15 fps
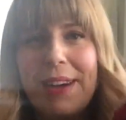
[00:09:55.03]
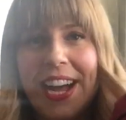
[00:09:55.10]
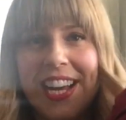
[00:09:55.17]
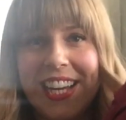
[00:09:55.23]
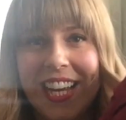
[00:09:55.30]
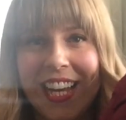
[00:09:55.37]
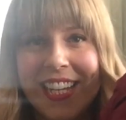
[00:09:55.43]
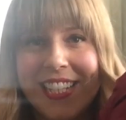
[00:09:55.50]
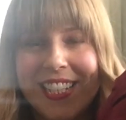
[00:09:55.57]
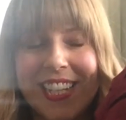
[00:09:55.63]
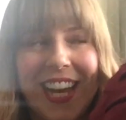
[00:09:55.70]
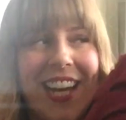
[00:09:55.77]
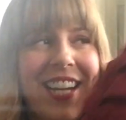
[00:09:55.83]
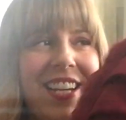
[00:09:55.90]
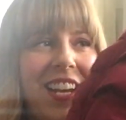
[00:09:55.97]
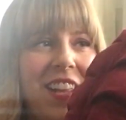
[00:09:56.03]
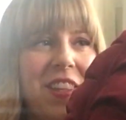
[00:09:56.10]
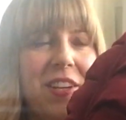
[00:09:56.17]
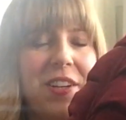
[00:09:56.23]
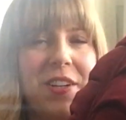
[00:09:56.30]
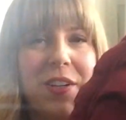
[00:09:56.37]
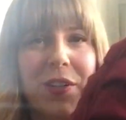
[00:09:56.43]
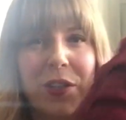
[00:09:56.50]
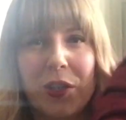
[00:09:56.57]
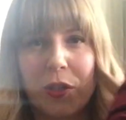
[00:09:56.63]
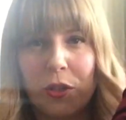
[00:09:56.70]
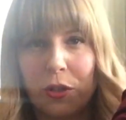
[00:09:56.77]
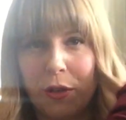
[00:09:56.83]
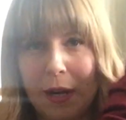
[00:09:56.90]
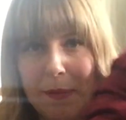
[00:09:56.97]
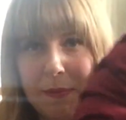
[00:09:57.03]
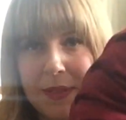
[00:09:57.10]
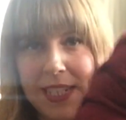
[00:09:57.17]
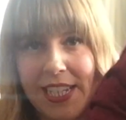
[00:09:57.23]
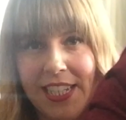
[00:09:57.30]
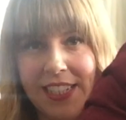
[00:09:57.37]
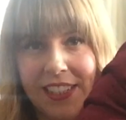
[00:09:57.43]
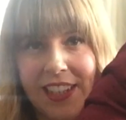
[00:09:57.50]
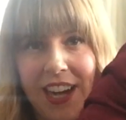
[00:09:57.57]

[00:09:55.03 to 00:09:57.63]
but it's another crimson